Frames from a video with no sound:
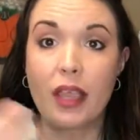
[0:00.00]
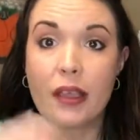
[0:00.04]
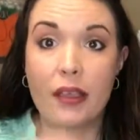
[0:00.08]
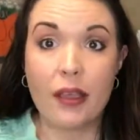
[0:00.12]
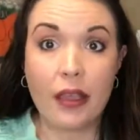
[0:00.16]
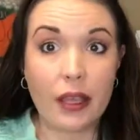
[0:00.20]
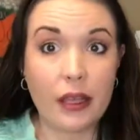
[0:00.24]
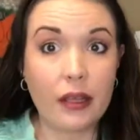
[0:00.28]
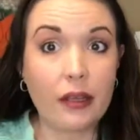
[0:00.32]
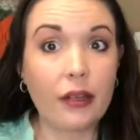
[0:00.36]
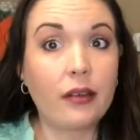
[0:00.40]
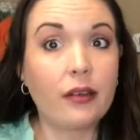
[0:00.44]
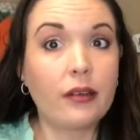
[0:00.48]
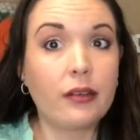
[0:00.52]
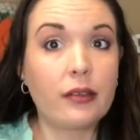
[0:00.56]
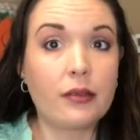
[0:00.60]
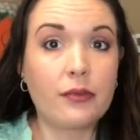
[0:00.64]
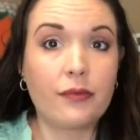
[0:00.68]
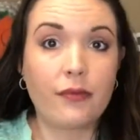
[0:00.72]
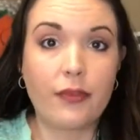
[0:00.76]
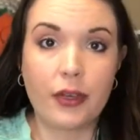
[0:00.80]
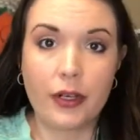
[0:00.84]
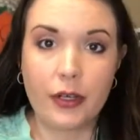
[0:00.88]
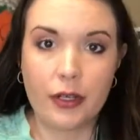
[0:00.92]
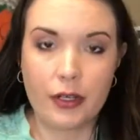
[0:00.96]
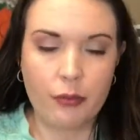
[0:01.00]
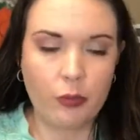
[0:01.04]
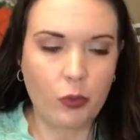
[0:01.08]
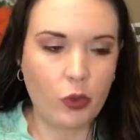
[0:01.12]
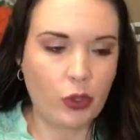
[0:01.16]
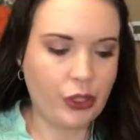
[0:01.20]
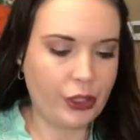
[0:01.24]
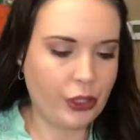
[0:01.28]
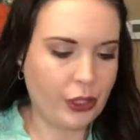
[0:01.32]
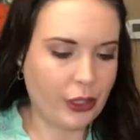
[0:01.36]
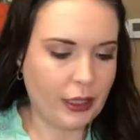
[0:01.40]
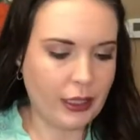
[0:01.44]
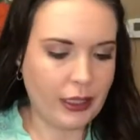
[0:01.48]
and it is very
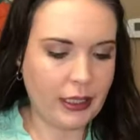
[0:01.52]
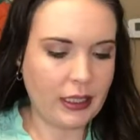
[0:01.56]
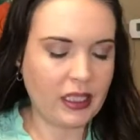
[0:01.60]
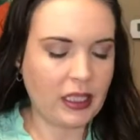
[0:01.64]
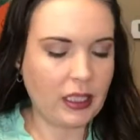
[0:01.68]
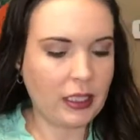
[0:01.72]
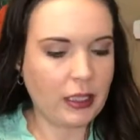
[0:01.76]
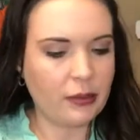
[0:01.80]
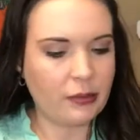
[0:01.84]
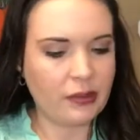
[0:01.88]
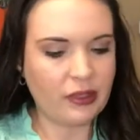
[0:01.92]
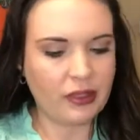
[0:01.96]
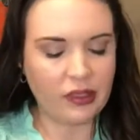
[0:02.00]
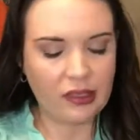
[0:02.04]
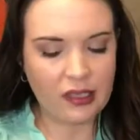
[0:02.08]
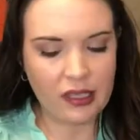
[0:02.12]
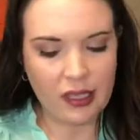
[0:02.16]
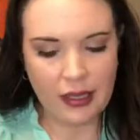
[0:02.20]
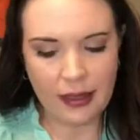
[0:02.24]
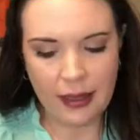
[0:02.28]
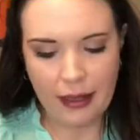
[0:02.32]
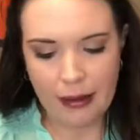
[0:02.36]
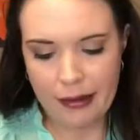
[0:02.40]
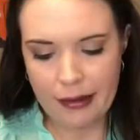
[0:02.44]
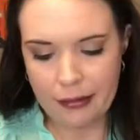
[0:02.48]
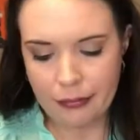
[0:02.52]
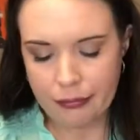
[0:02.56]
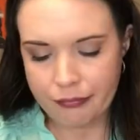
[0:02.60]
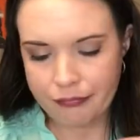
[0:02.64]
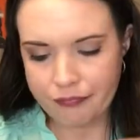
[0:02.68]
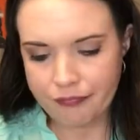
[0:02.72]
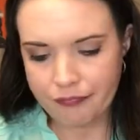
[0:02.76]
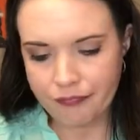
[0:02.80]
moisturizing, I will say that.